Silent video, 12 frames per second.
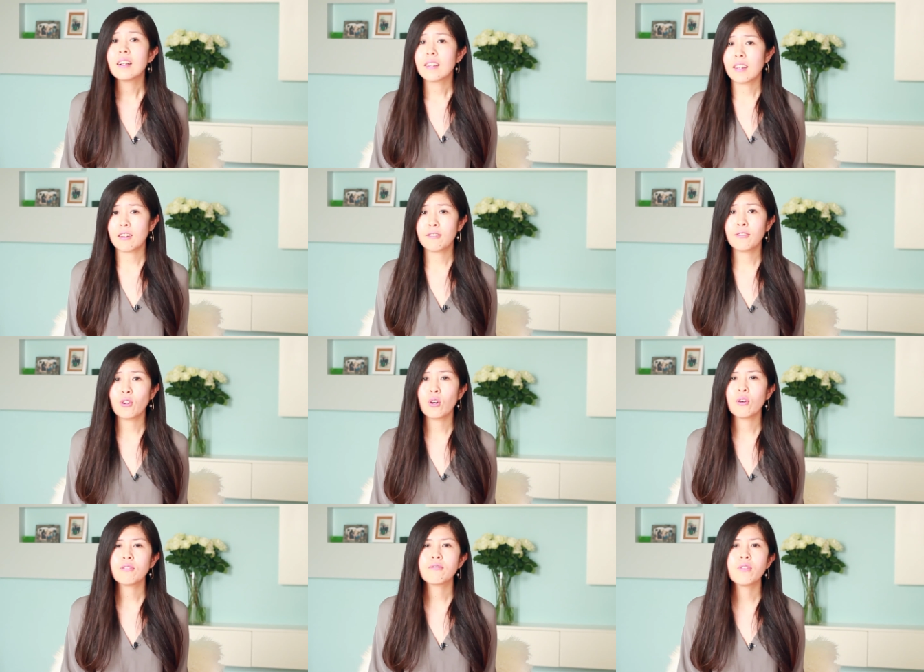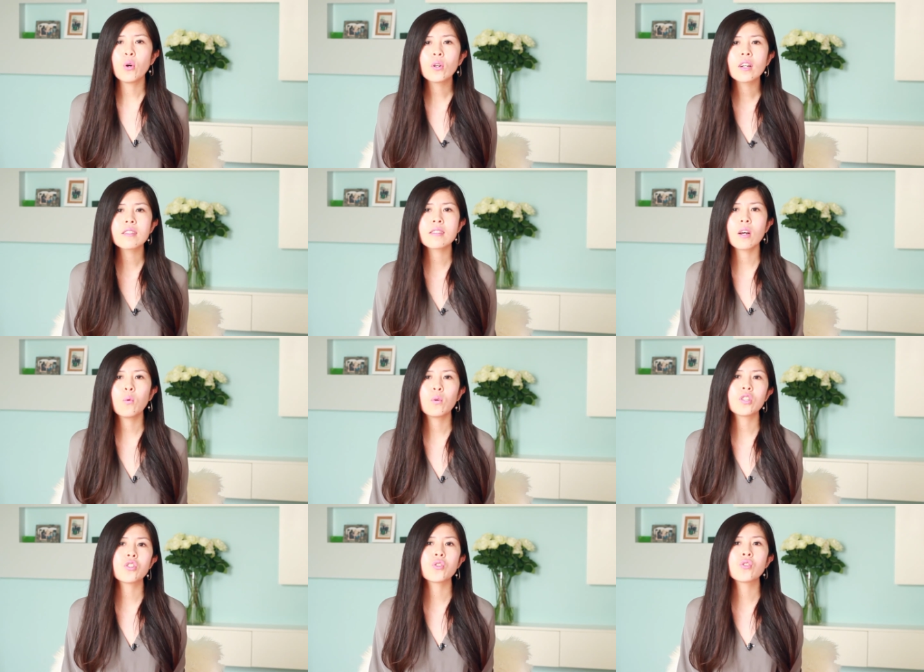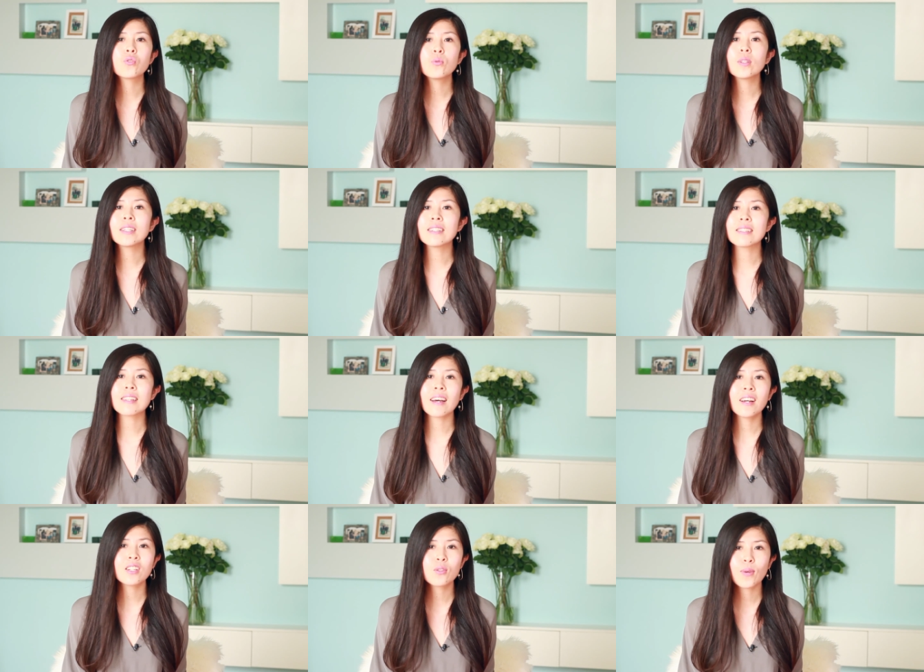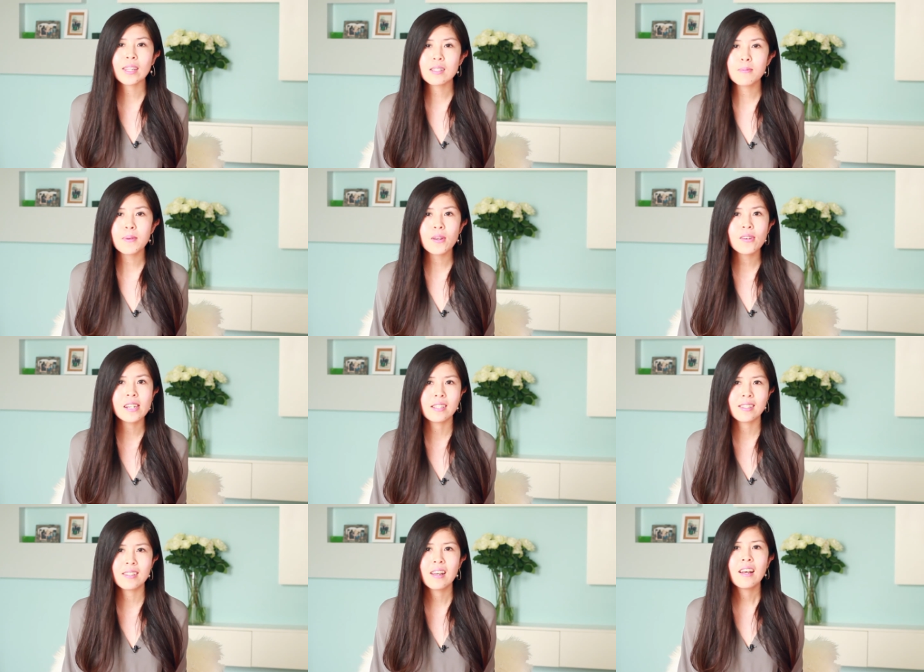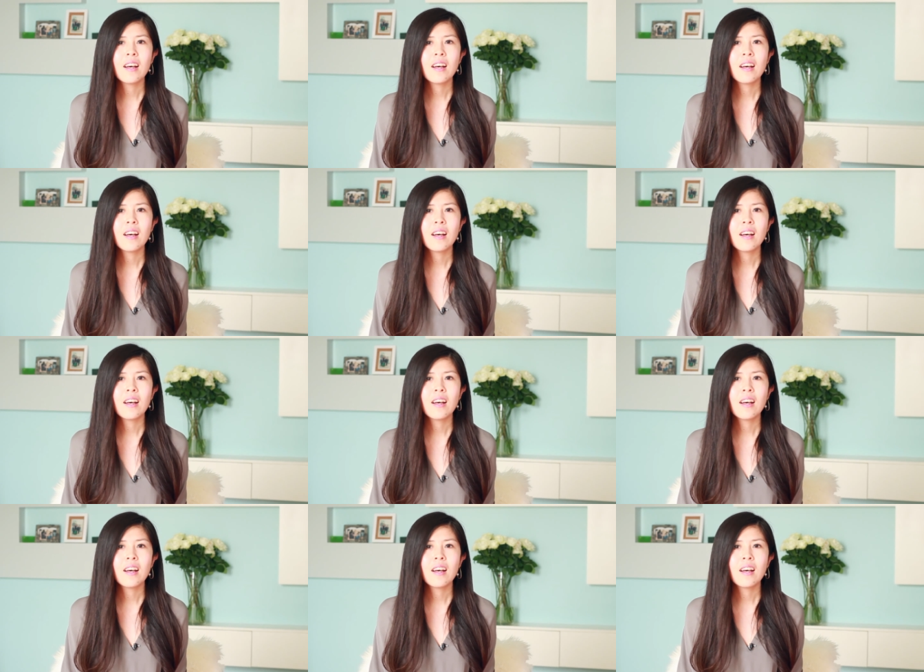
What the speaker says: Therefore, focus on what you truly desire to experience.